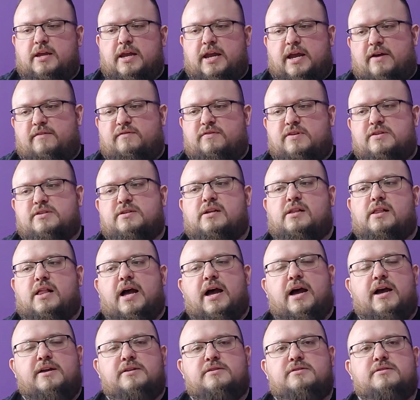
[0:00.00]
They have this
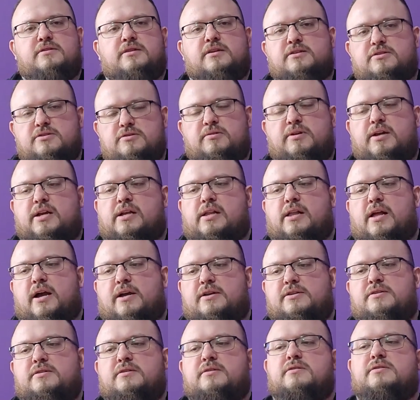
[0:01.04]
class, these three
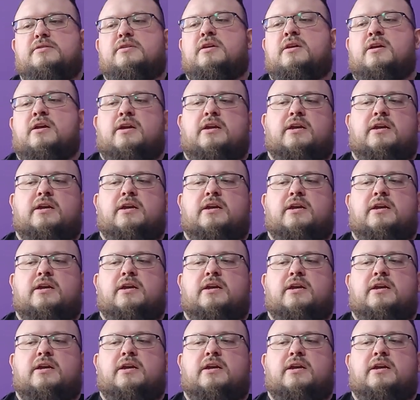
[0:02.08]
classes: